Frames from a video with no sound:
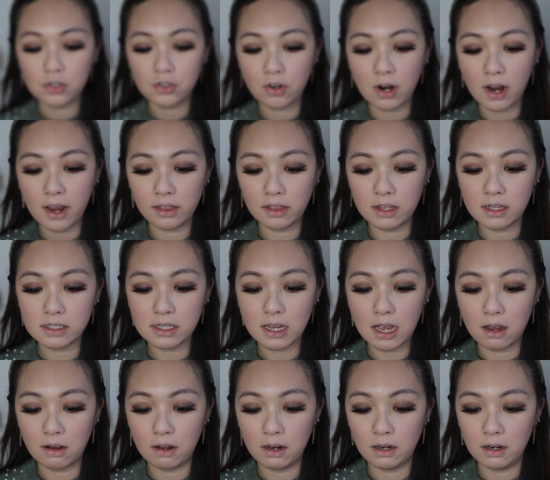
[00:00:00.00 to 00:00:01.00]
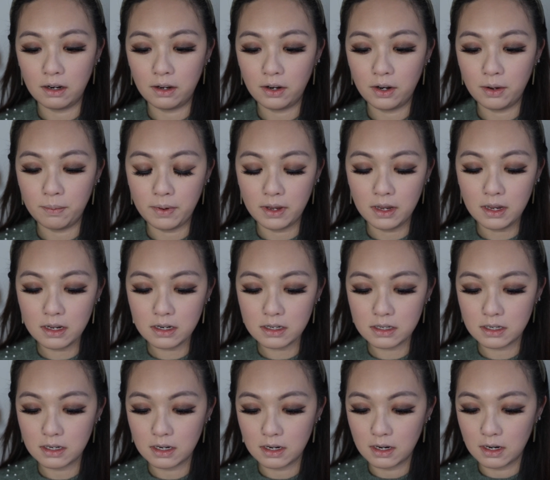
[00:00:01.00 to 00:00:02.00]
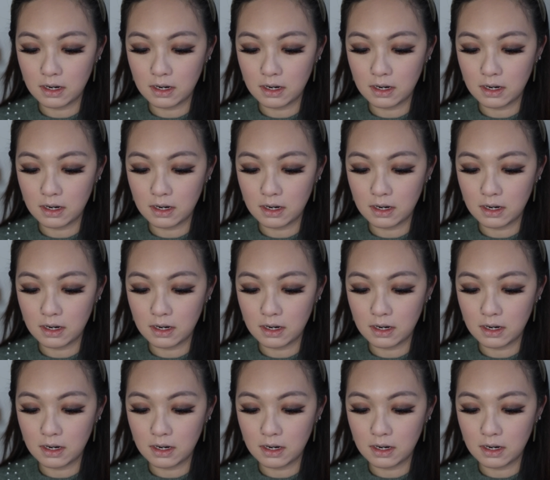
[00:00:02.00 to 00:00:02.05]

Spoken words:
try this out a little bit.